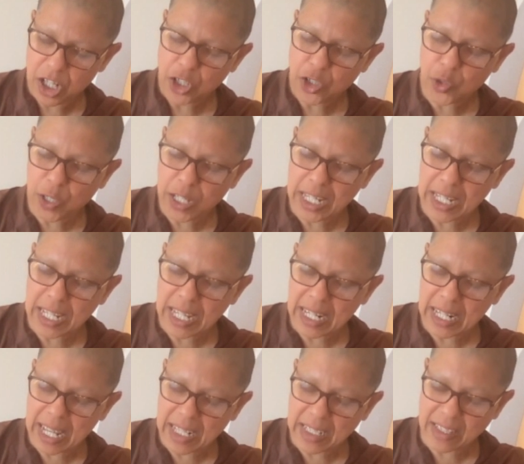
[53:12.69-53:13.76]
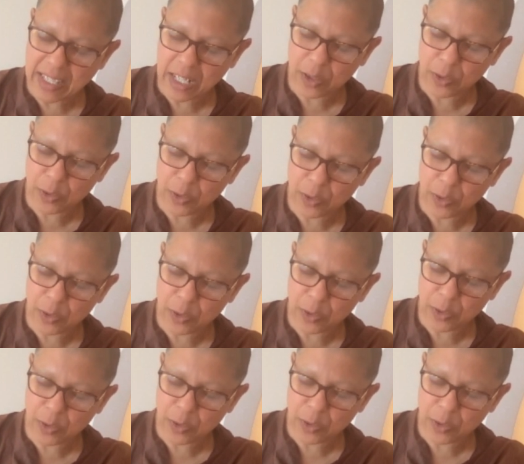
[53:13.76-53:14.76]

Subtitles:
So he neglects seclusion